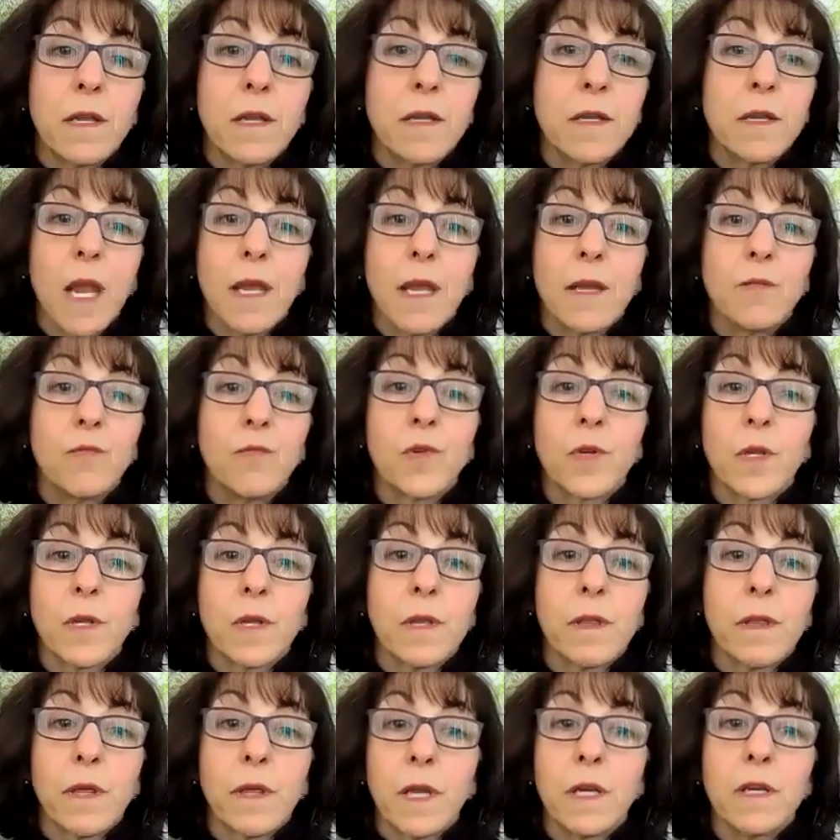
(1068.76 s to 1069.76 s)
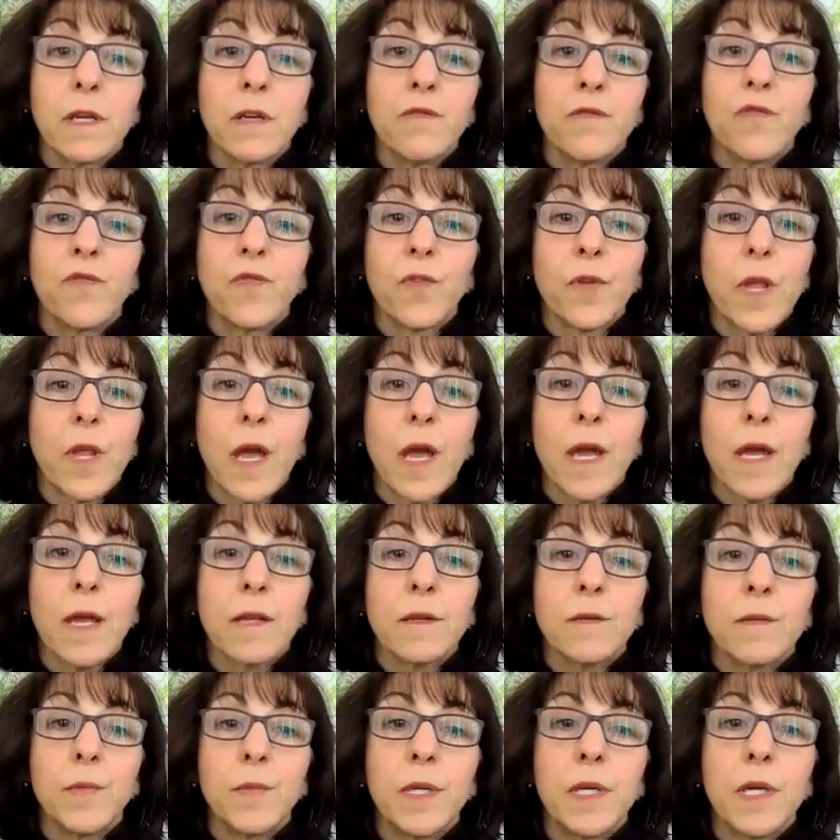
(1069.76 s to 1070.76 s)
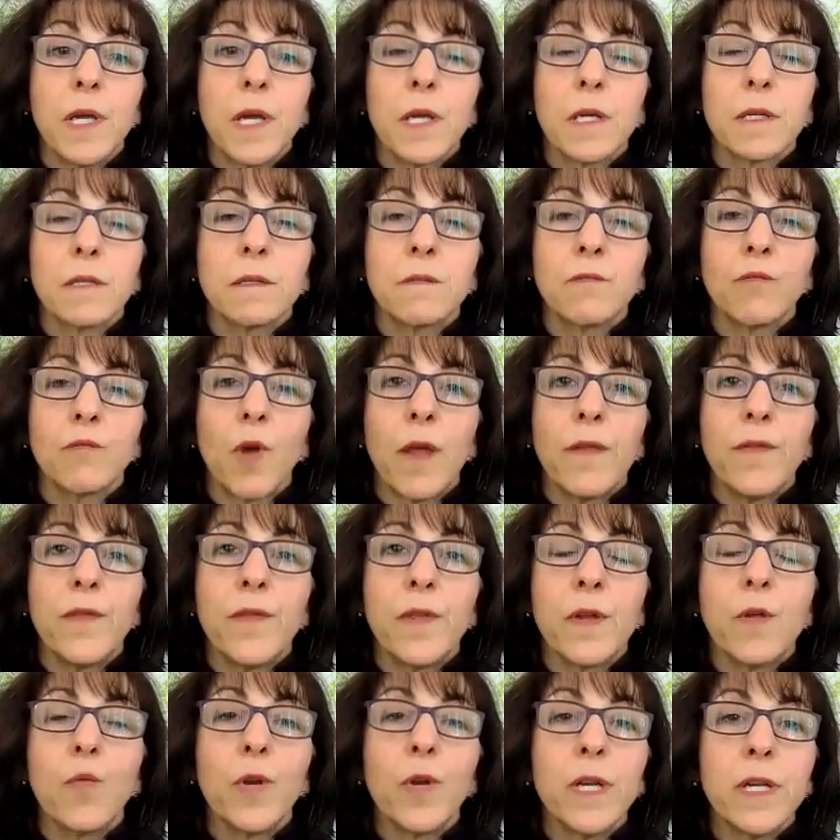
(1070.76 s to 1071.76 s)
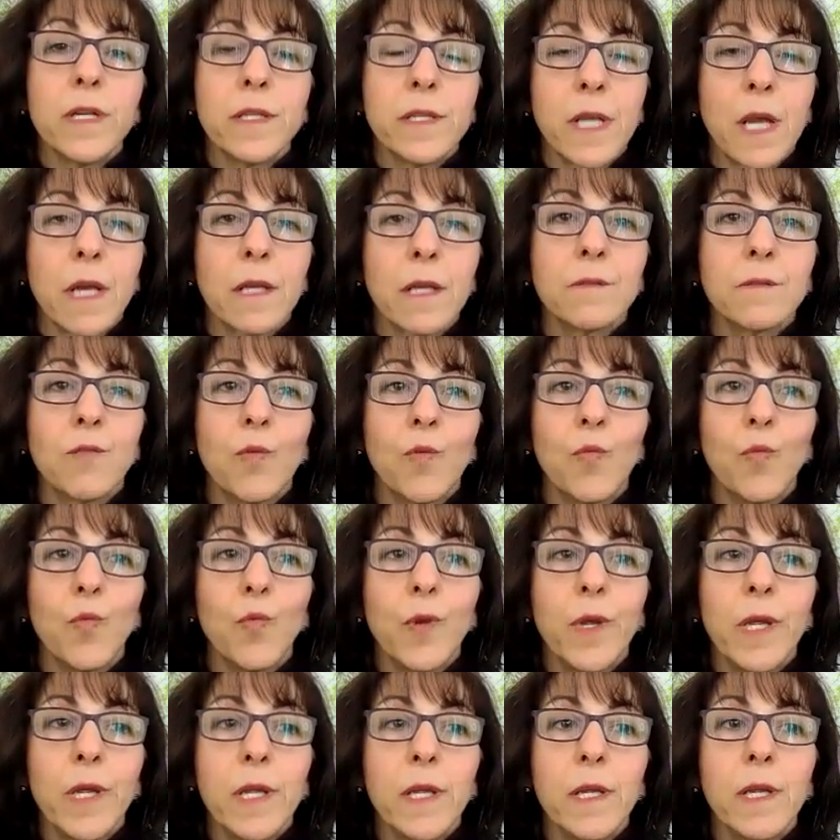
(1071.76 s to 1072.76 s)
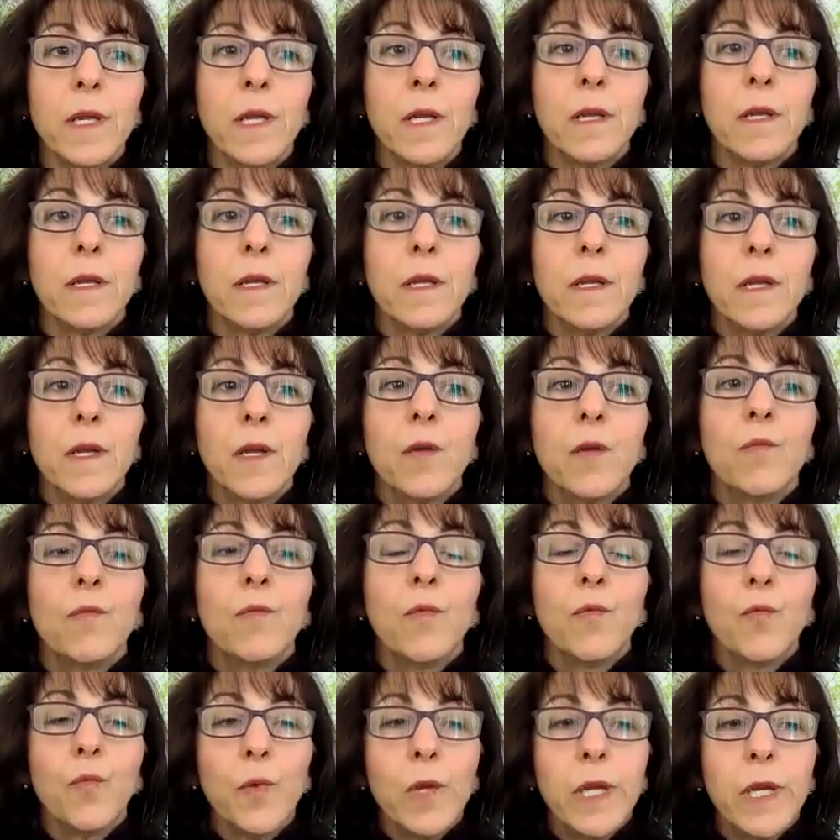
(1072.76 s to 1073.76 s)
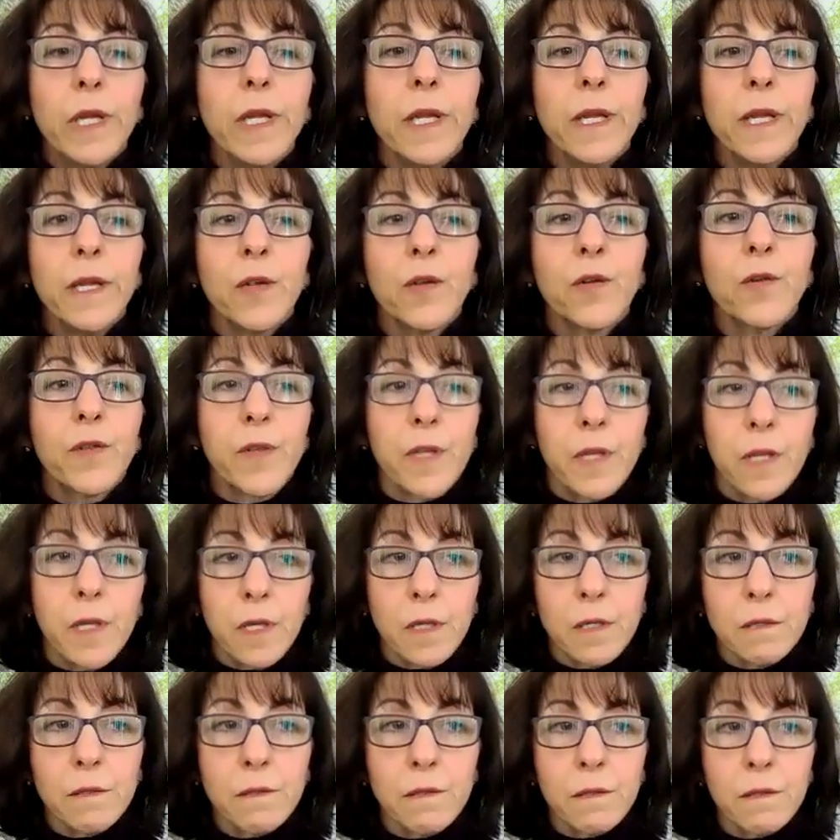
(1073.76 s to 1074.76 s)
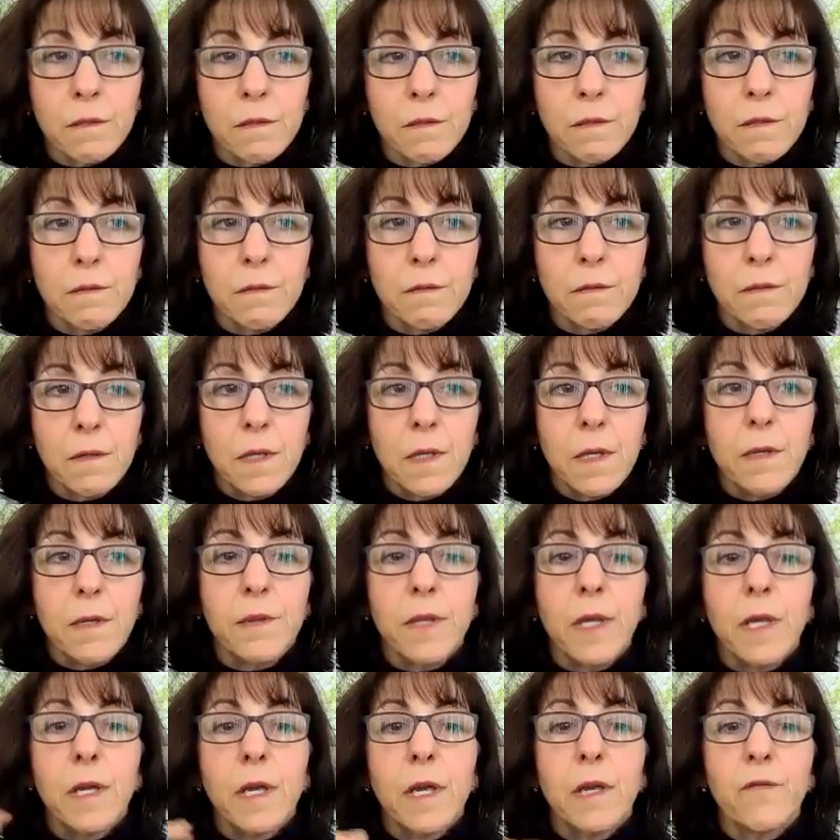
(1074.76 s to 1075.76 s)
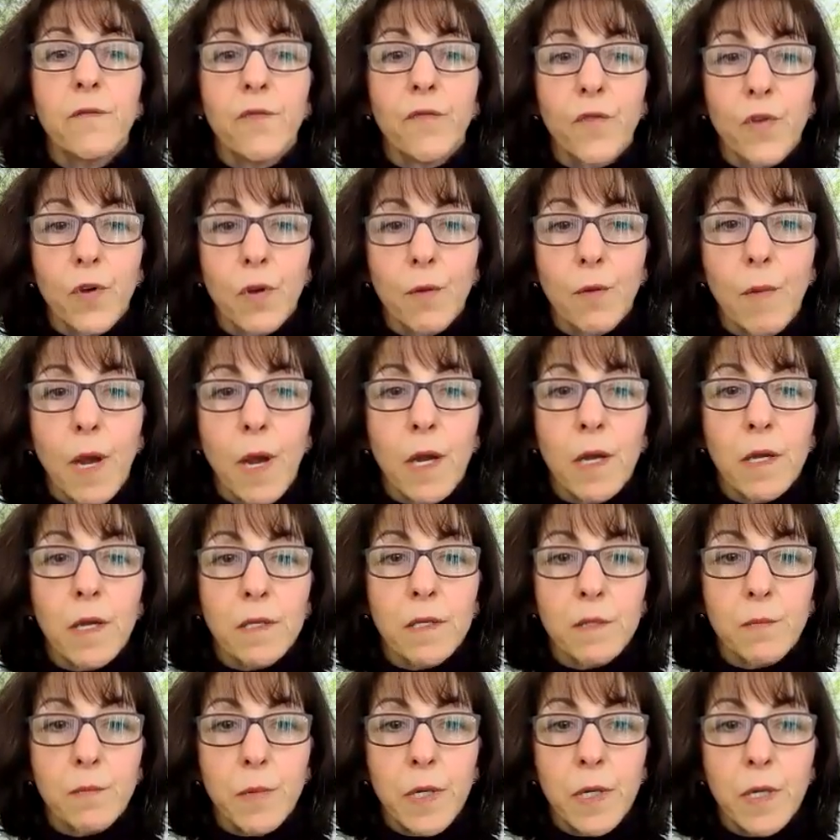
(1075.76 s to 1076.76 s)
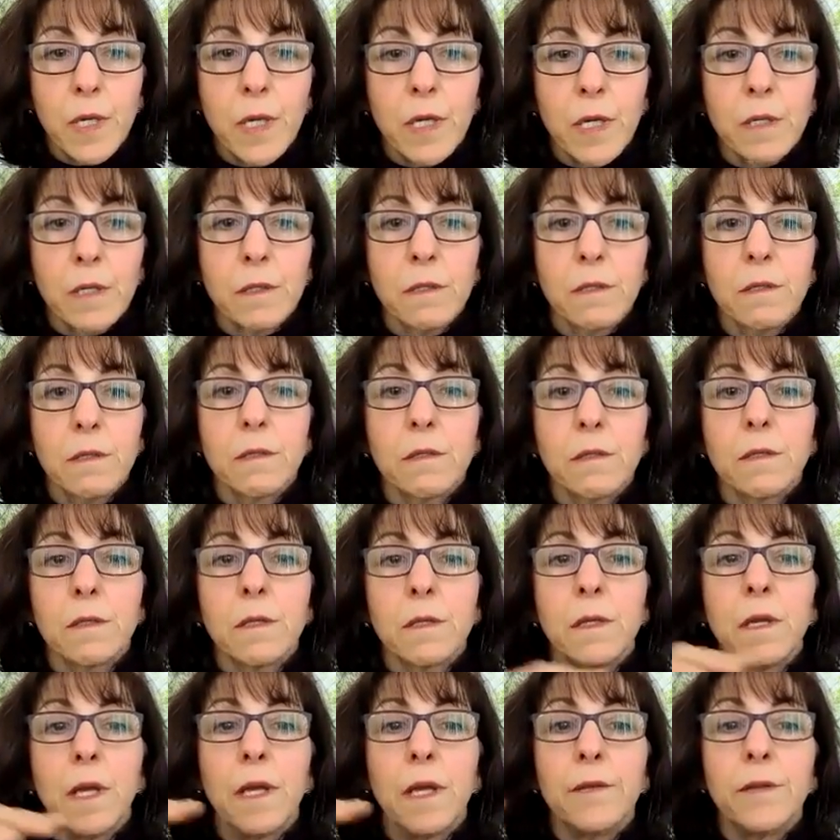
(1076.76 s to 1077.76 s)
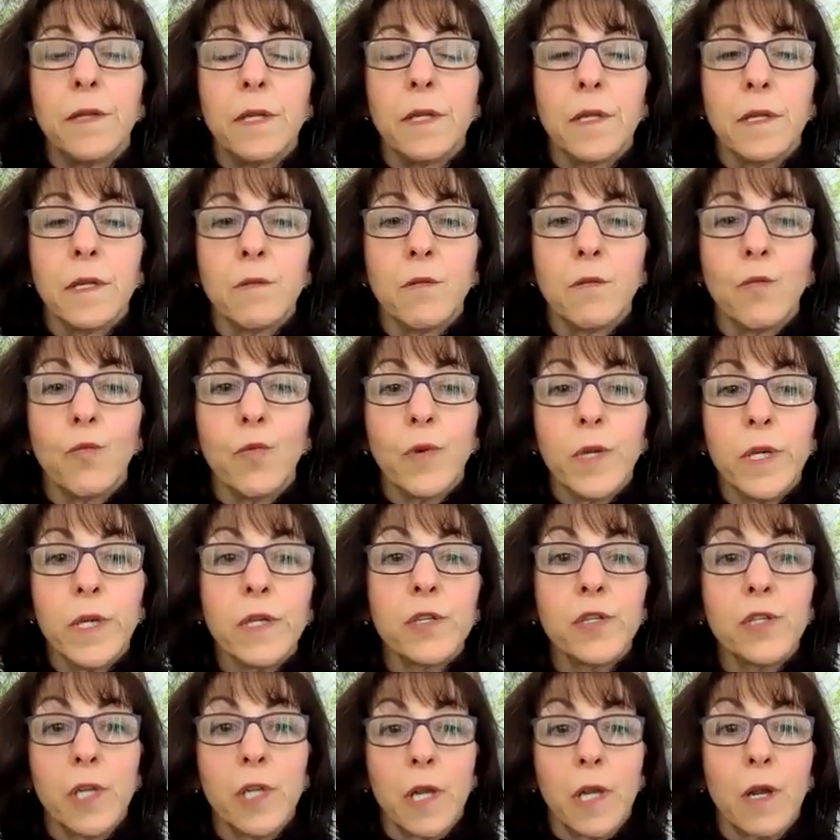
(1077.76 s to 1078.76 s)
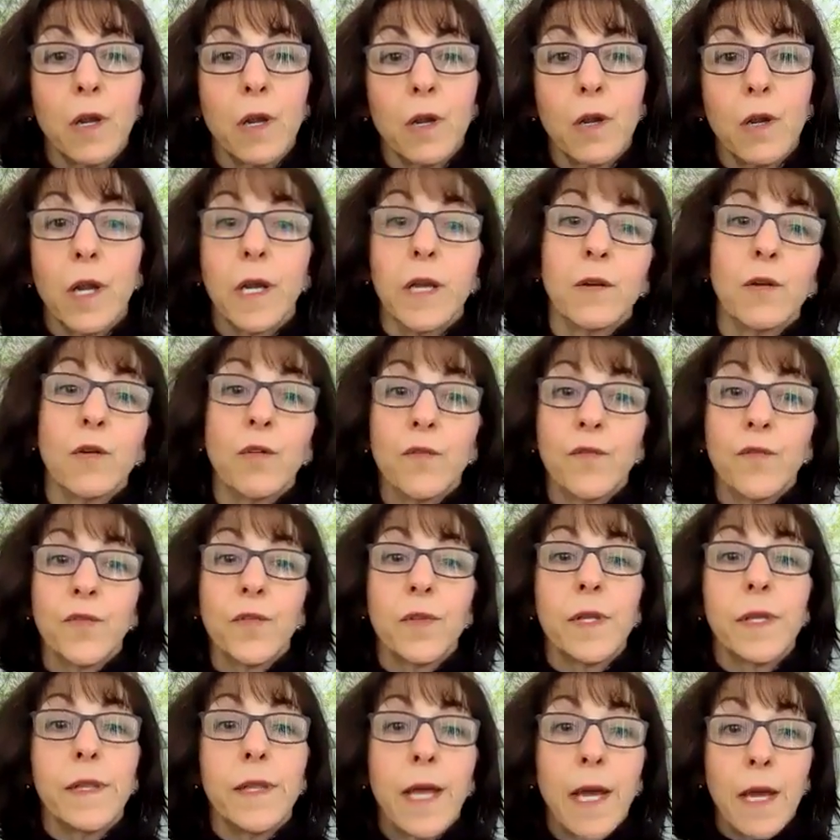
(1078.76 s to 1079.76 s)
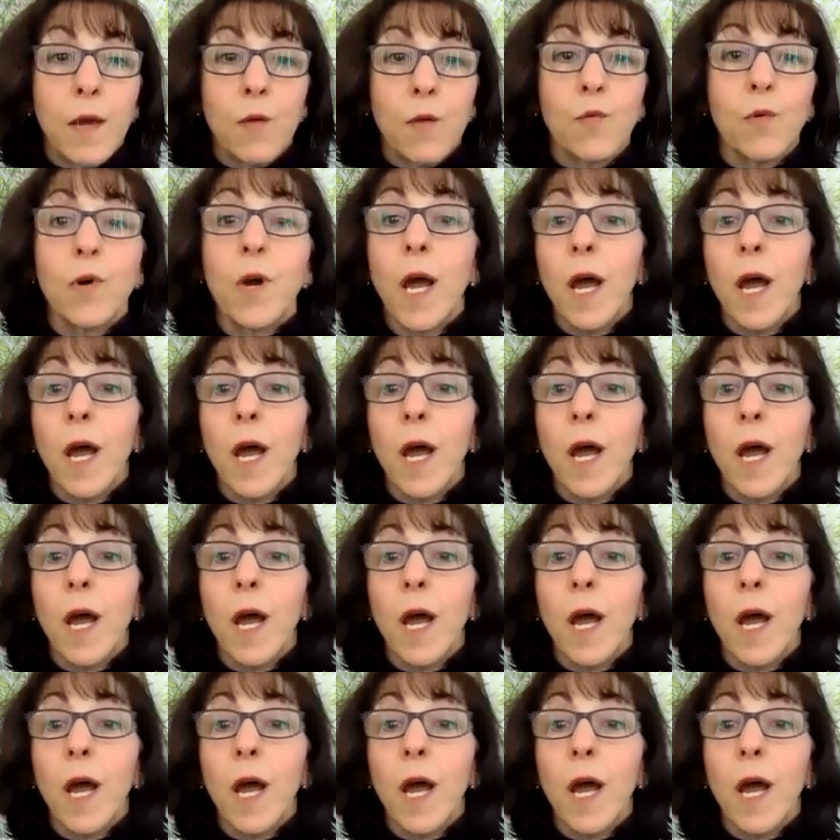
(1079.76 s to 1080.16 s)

And I really thank you for that, because I think what it does when we hear things that confirm our experience, and then we share, and hopefully that will